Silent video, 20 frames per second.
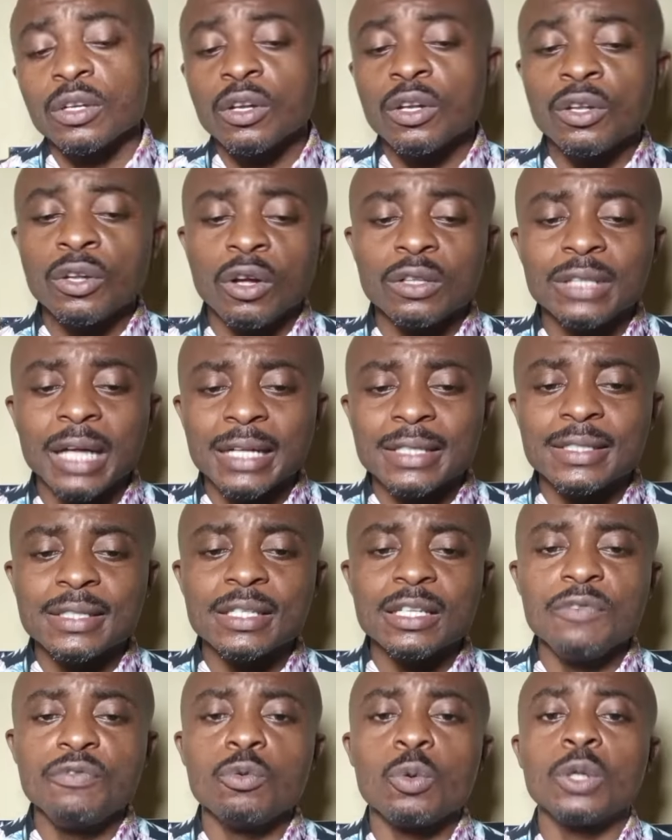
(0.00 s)
Not that
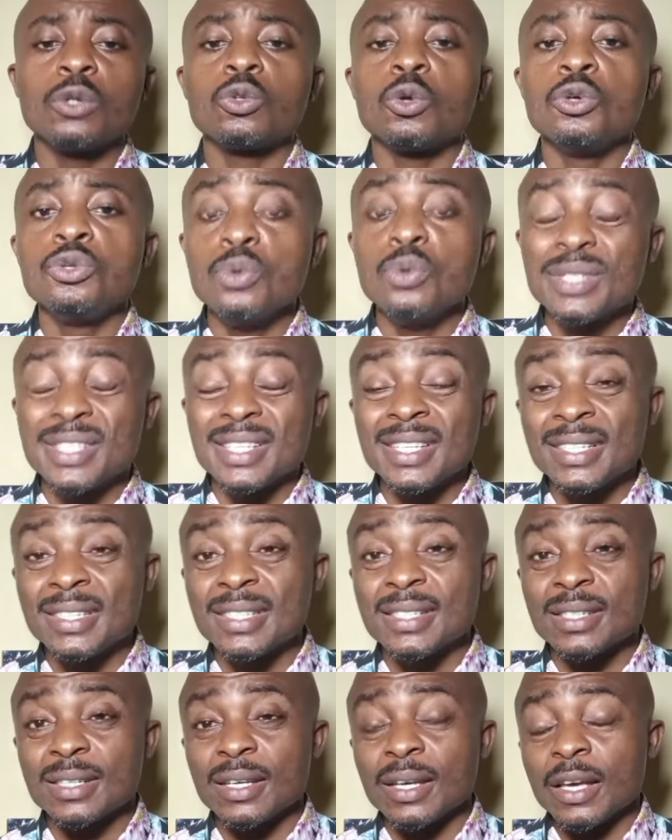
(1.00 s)
if you want to use
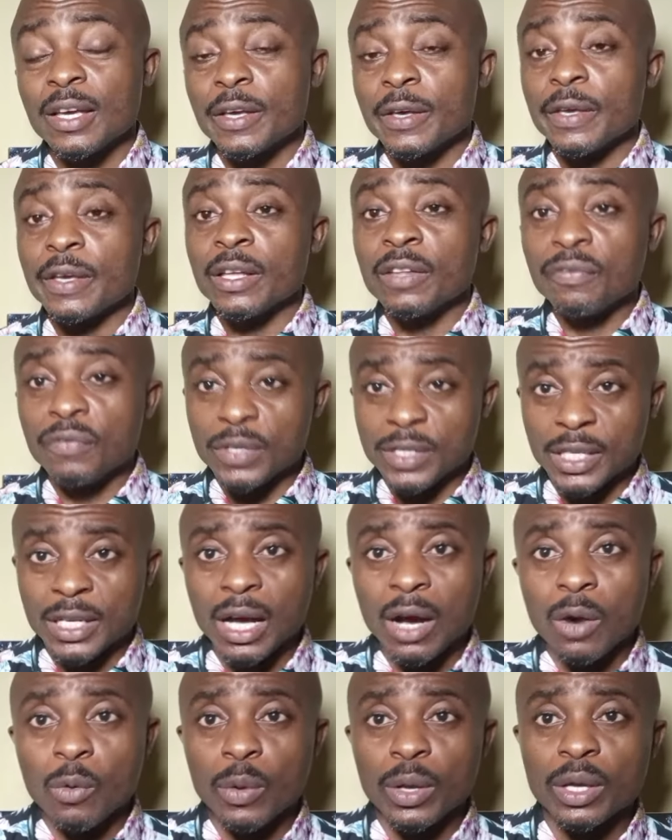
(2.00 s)
it in
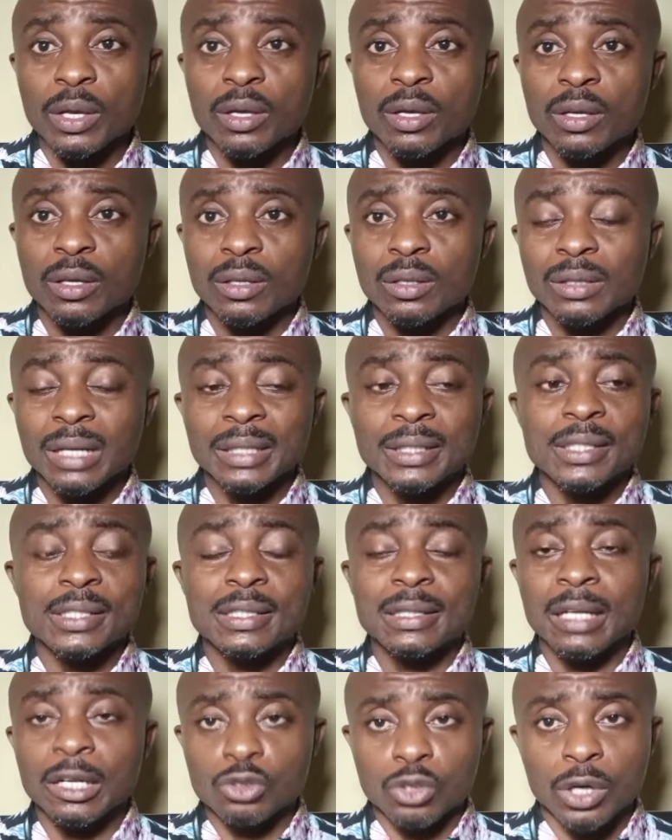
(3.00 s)
physical way, that
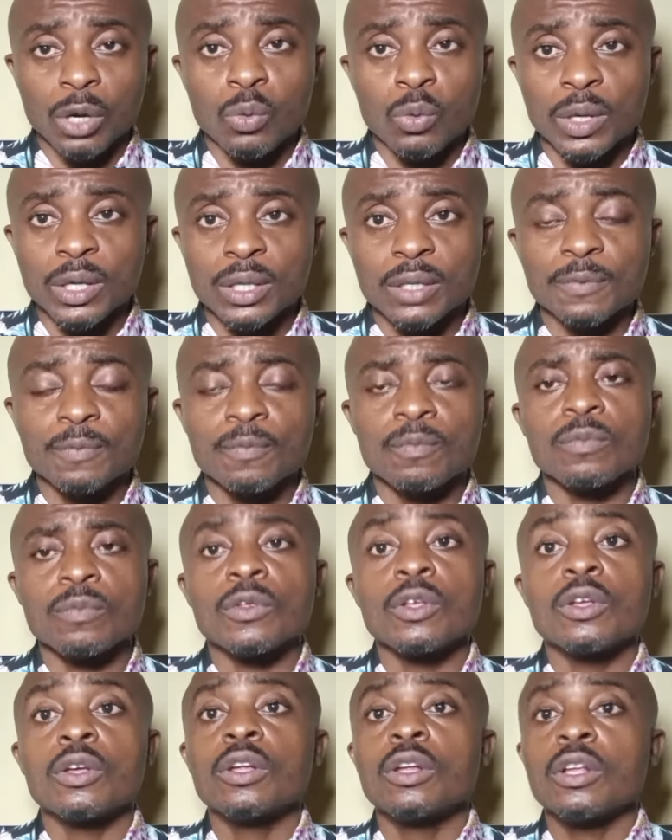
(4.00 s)
is natural way.
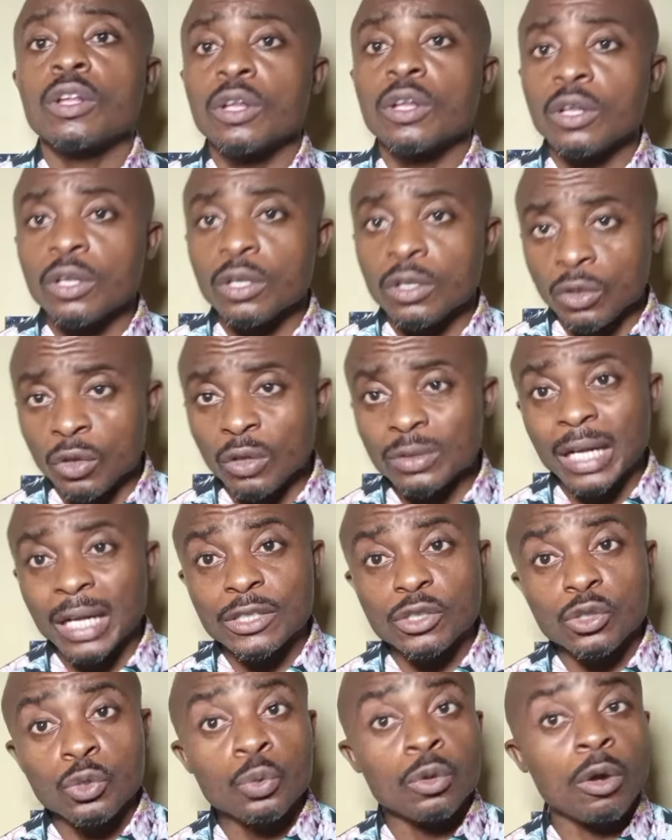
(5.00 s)
Not
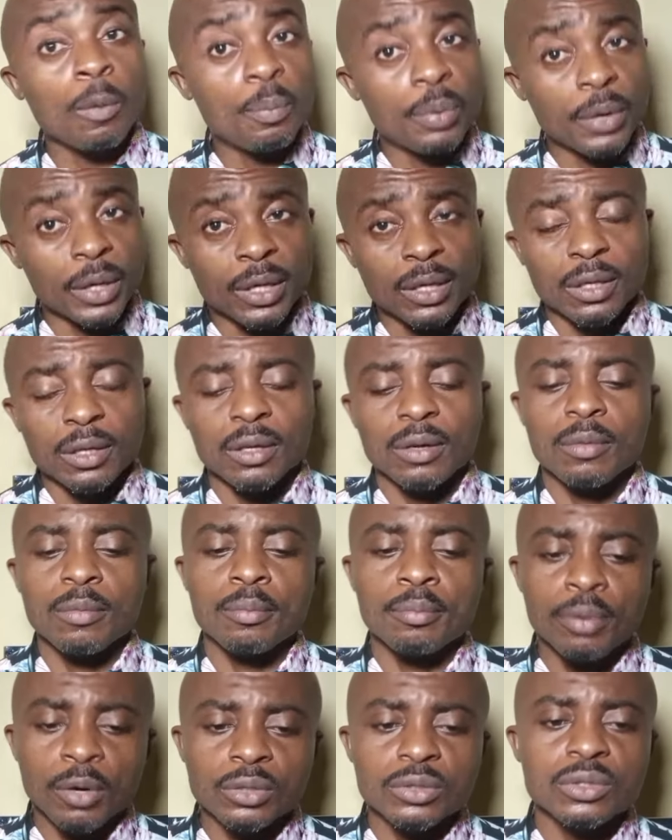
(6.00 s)
that you not pray,
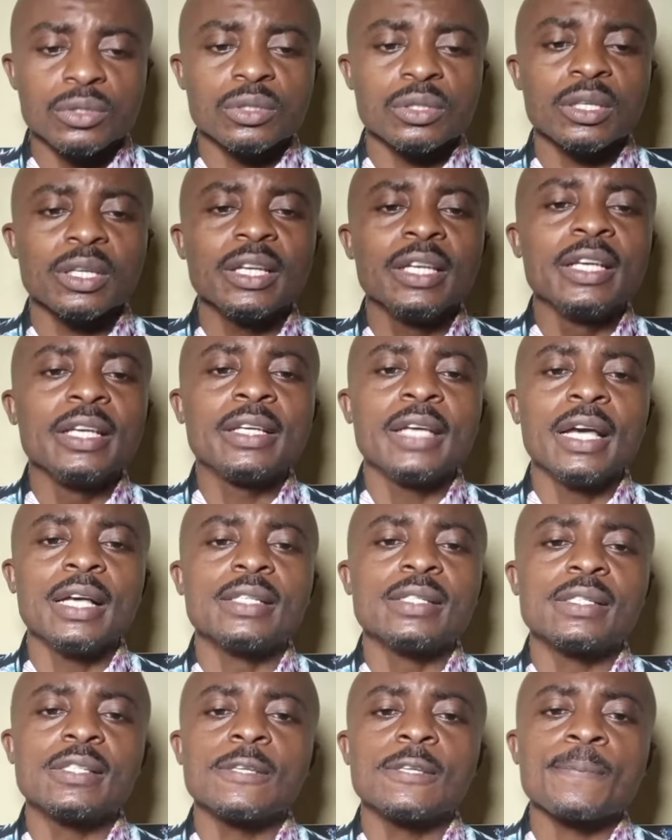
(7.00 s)
but in
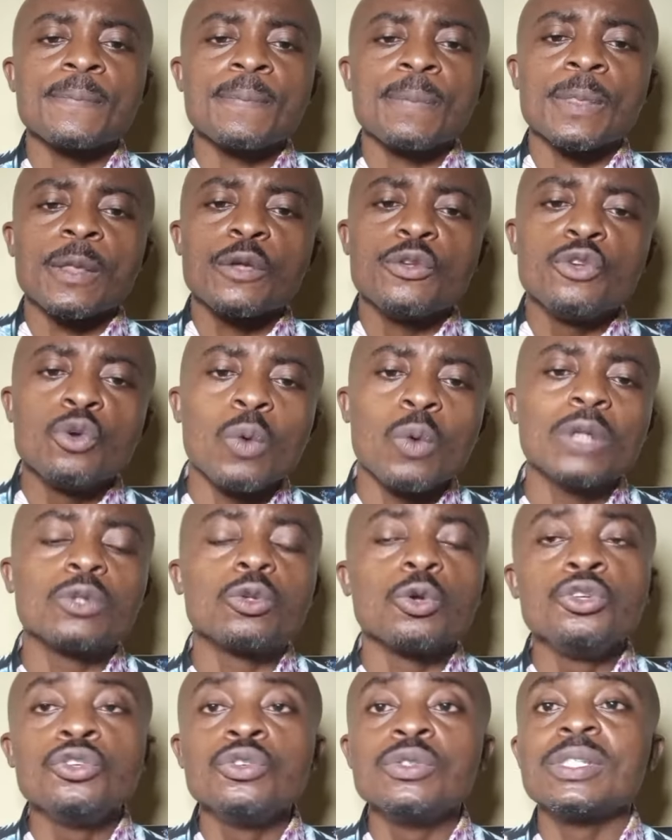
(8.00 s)
case you want
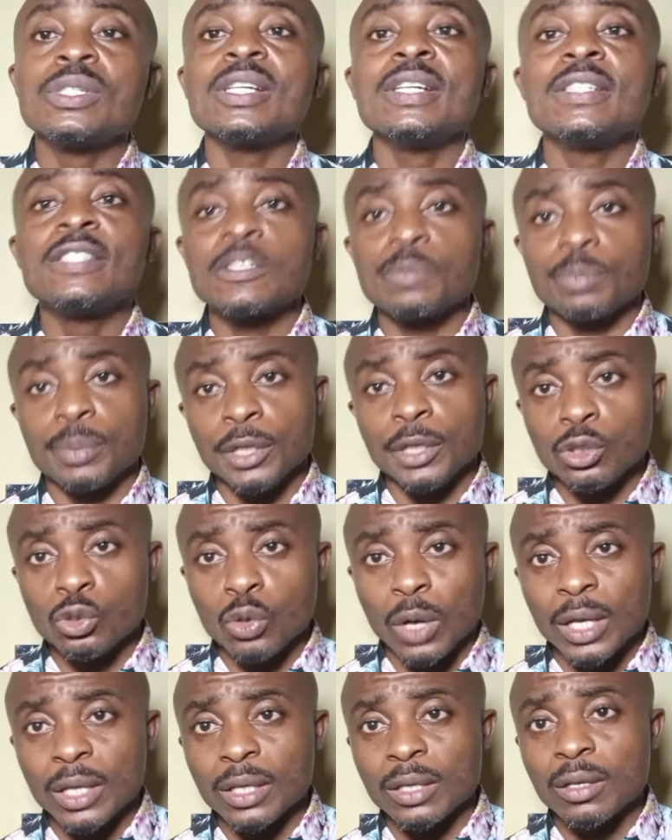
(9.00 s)
to use it
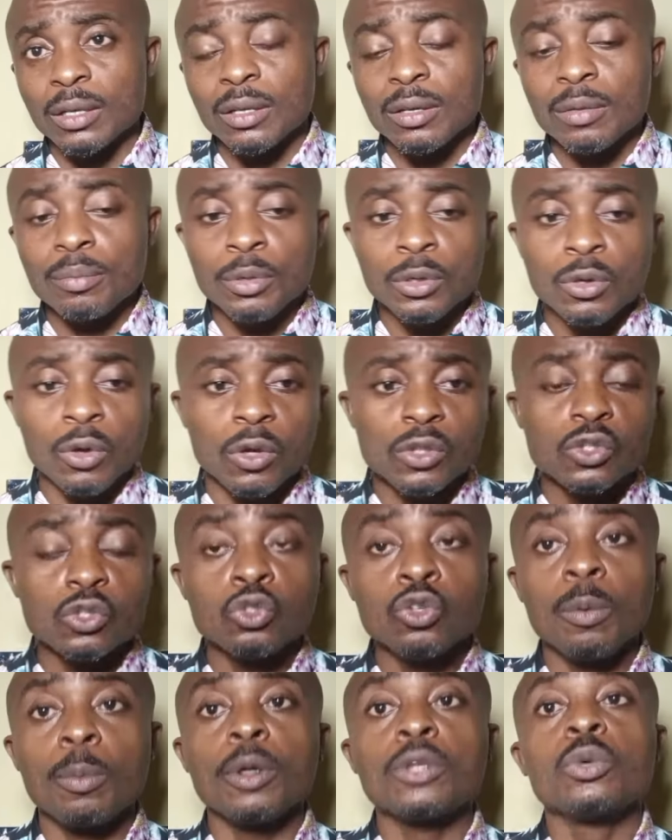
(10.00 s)
spiritually, because
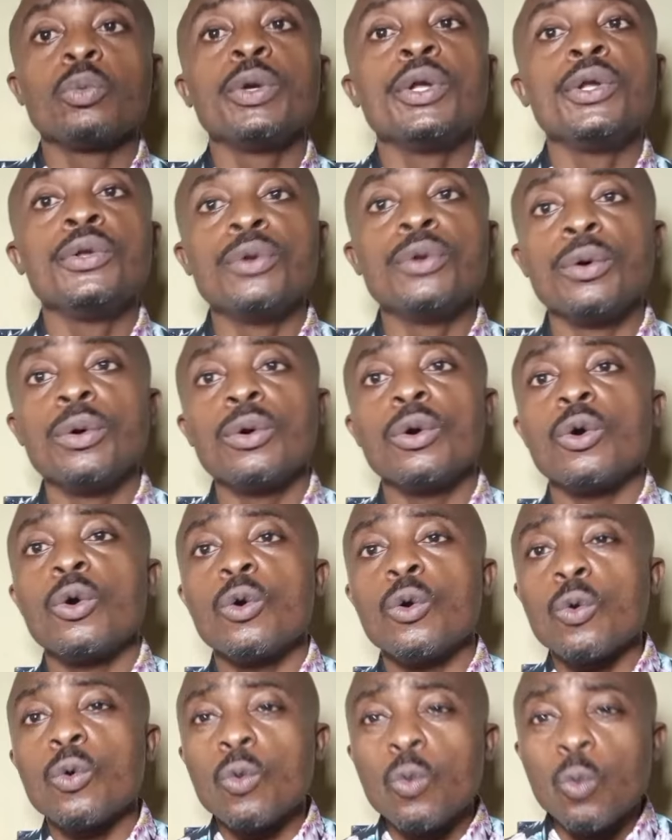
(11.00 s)
nobody will know
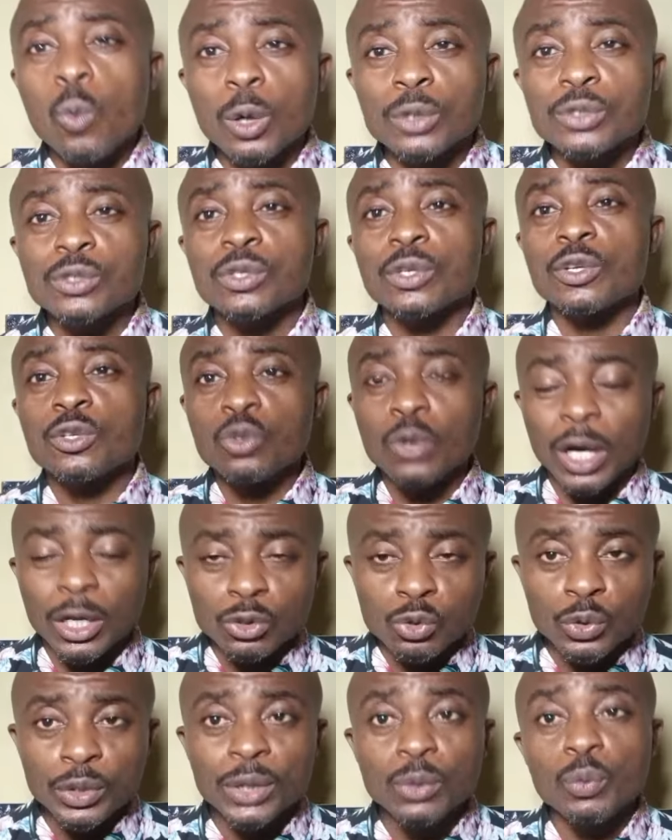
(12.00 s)
what you are
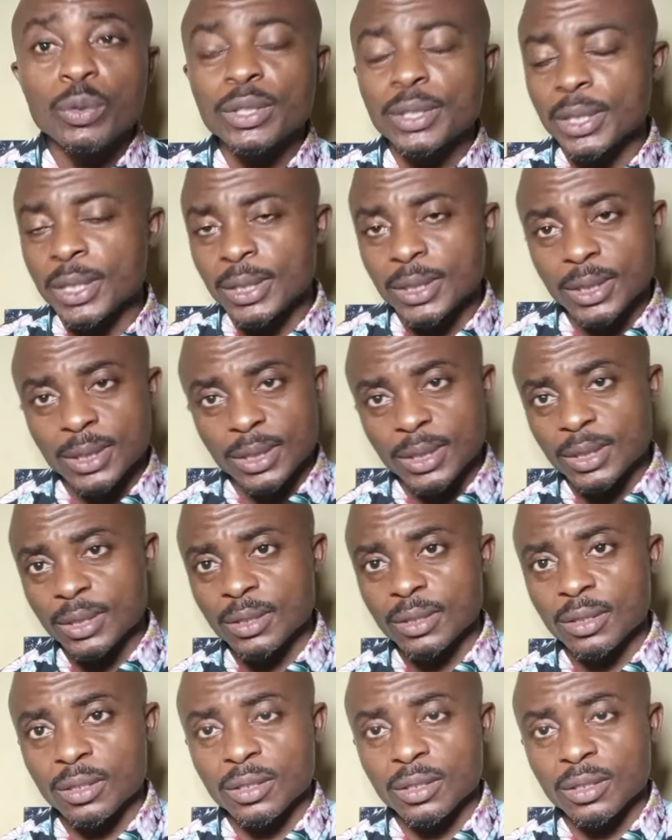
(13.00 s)
doing with it.